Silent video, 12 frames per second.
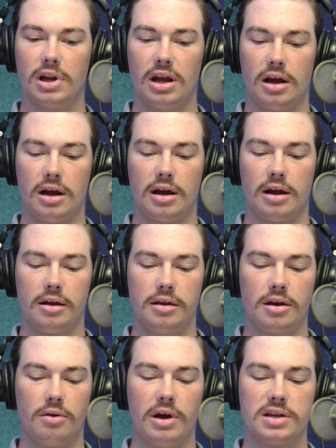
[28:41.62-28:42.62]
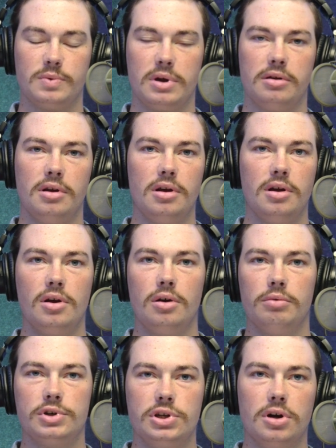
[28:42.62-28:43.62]
As we
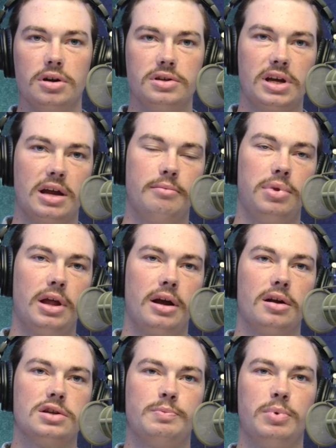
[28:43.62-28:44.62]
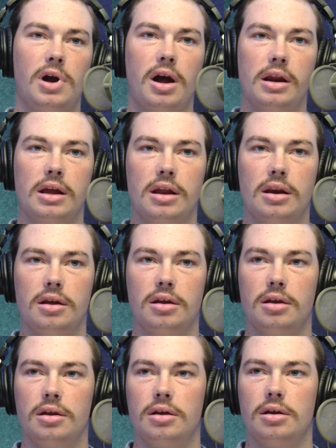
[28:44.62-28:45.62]
returned 10 players, brought in,
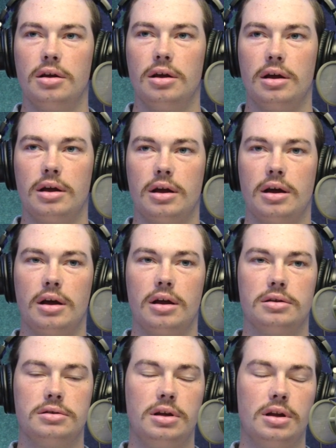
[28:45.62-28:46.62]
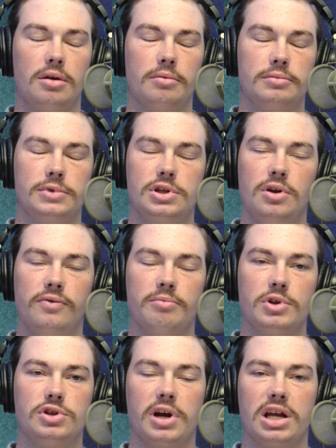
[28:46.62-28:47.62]
2 from
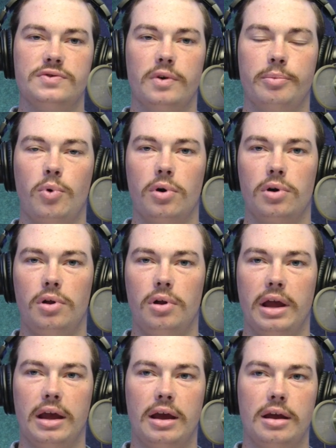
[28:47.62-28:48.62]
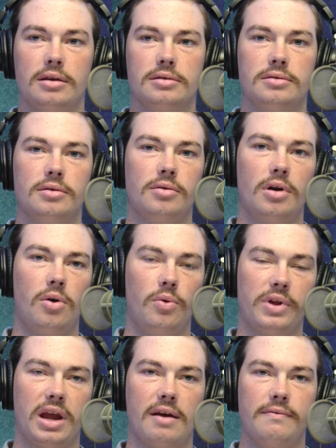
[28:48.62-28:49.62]
the transfer portal, and
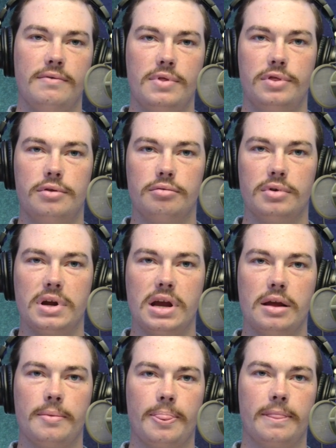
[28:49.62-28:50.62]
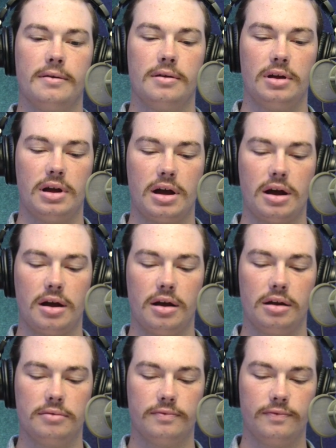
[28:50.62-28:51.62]
only have 3
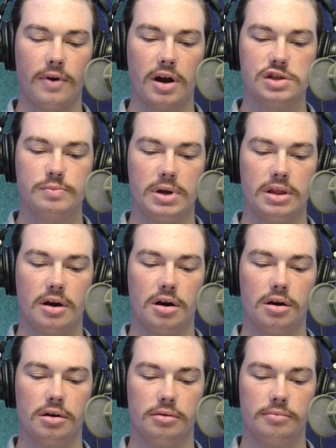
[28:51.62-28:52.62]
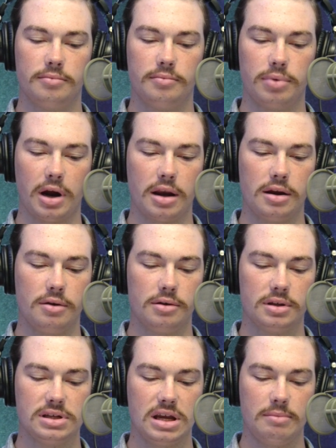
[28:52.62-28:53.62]
freshmen that are brand new
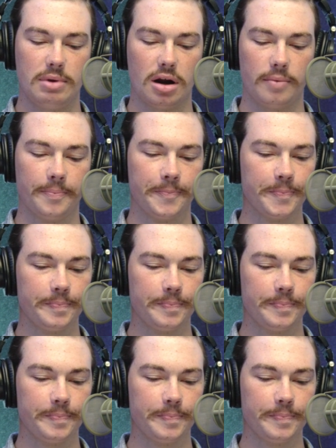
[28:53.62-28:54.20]
to the team here.